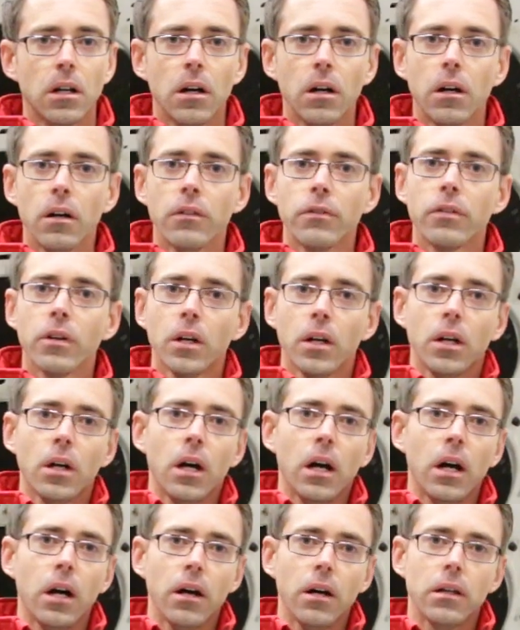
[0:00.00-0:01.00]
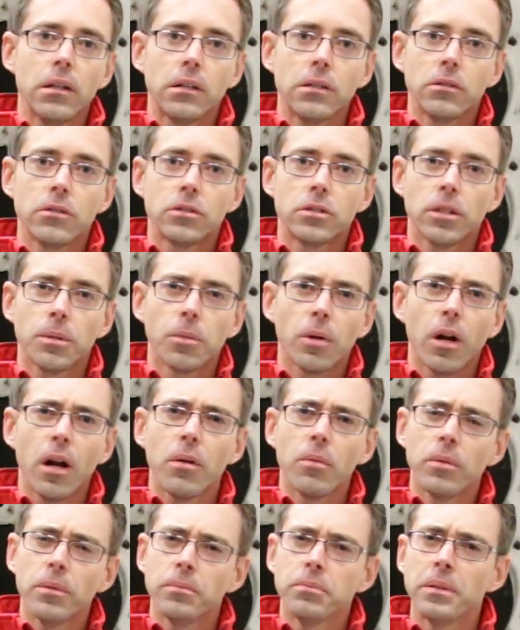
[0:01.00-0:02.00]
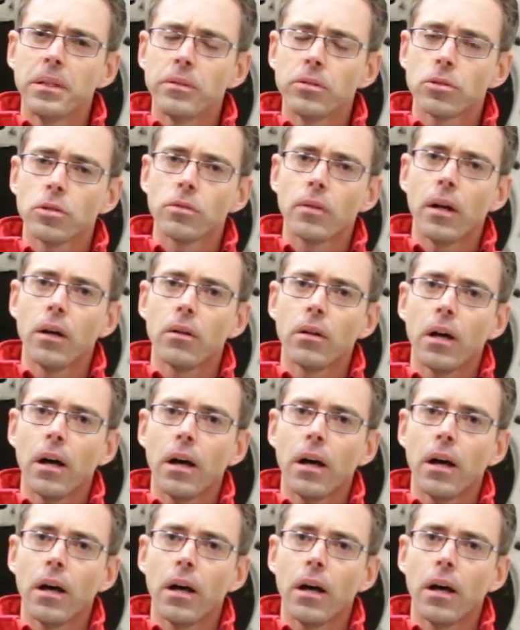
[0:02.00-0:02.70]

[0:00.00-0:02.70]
of somewhere I believe it was around